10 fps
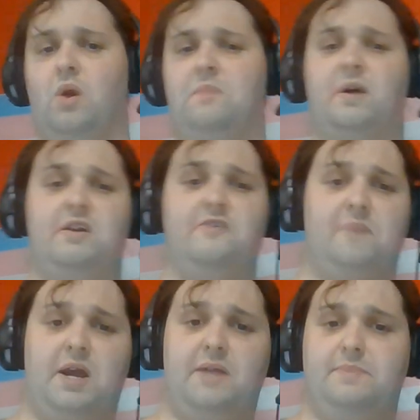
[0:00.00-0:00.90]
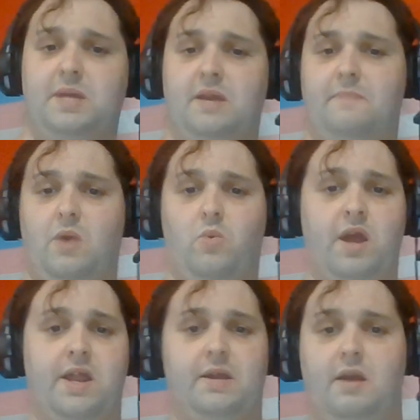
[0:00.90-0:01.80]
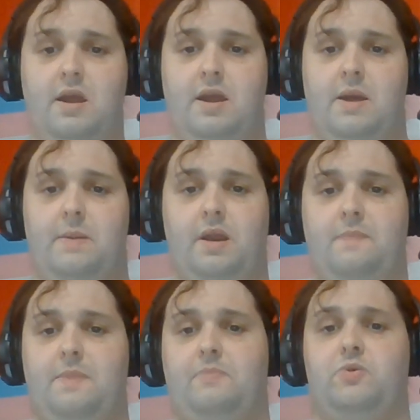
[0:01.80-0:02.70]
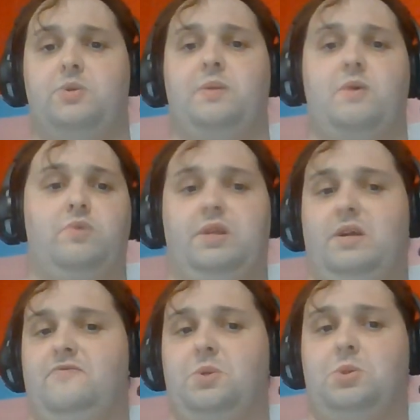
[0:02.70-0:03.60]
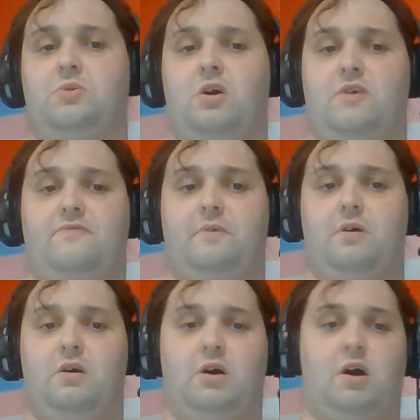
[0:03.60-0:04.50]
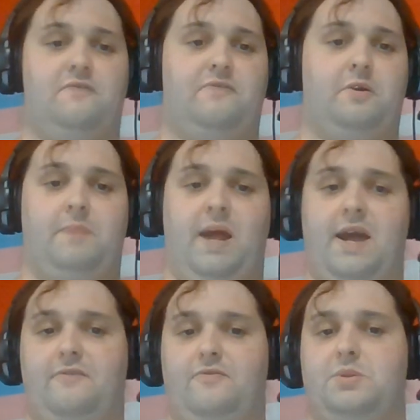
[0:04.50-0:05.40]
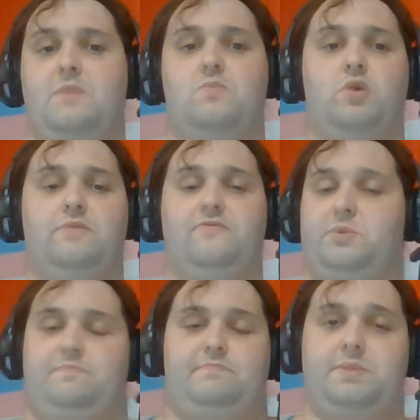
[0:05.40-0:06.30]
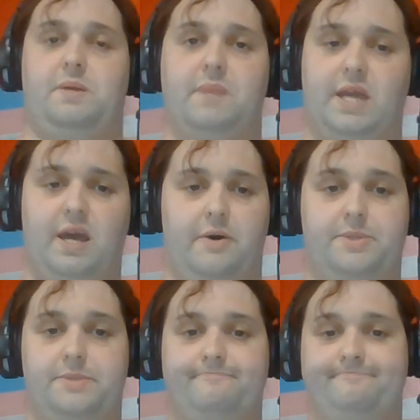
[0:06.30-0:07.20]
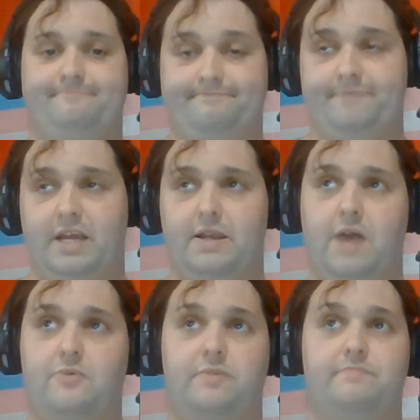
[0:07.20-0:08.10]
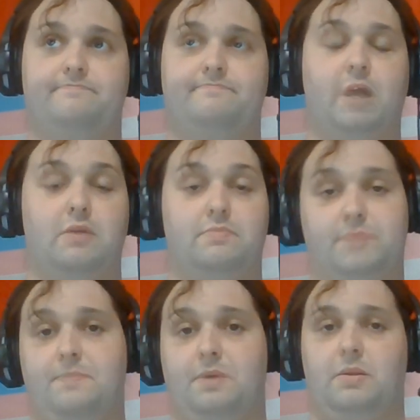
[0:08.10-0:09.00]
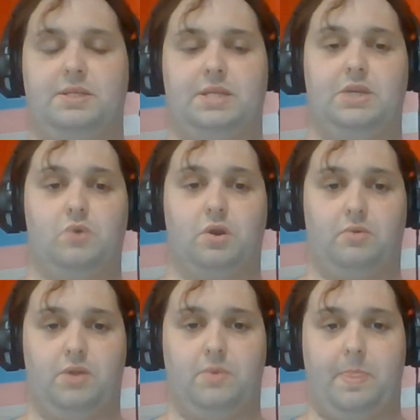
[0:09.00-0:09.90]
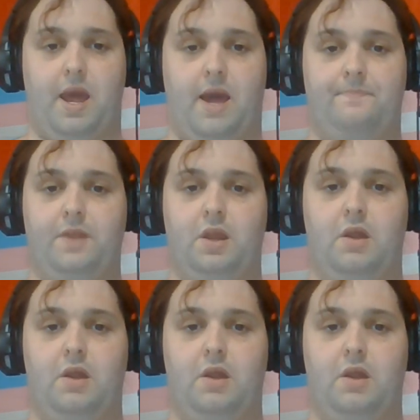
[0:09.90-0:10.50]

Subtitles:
One buddy of mine said at my wedding that I'm the person that would give the shirt off their back for somebody else, and I would typically tend to agree with that.